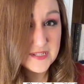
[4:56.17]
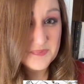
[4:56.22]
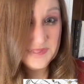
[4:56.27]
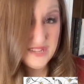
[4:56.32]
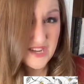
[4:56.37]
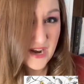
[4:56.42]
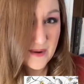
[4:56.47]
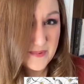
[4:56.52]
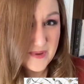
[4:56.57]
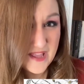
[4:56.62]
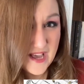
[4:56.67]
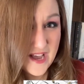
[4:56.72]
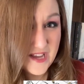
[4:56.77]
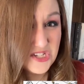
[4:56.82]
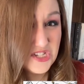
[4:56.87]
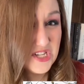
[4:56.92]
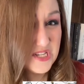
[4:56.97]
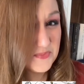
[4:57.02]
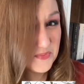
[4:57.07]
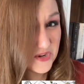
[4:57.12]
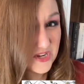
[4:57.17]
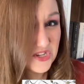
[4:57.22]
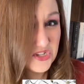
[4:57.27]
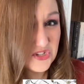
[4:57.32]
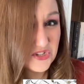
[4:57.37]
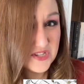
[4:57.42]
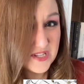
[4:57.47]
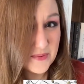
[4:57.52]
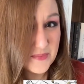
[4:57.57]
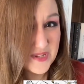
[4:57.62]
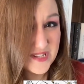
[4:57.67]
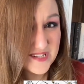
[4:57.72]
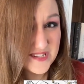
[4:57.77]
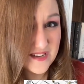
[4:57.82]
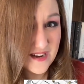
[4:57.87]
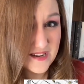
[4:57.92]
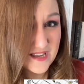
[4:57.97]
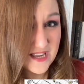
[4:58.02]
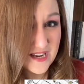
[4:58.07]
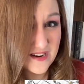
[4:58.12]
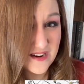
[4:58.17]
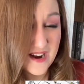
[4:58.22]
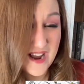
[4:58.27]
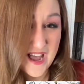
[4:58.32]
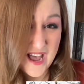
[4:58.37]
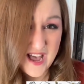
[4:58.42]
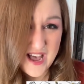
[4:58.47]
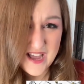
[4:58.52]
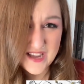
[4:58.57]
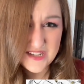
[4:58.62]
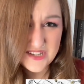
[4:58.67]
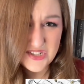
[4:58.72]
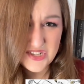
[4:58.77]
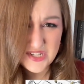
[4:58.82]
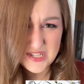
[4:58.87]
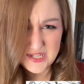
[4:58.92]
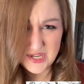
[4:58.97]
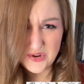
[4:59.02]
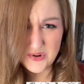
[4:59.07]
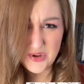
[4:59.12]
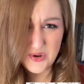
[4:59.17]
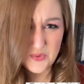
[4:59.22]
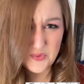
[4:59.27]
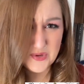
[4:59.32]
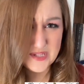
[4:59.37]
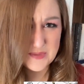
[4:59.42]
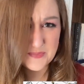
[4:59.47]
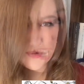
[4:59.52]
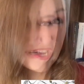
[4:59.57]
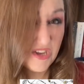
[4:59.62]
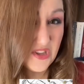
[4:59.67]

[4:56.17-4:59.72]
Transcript: On top of that, she's pretty sure someone's stalking her and she's hearing whispers.